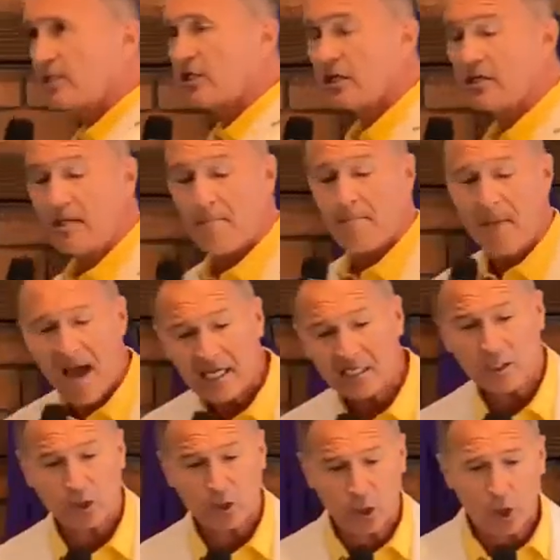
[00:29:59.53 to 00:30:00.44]
And the
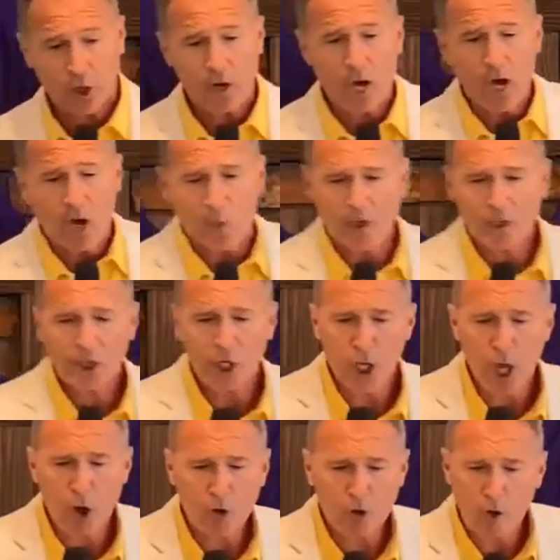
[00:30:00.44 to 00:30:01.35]
messenger was the
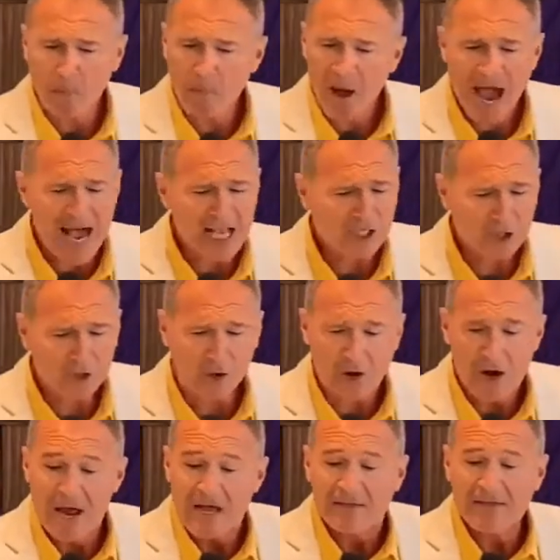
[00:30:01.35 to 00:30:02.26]
local pastor.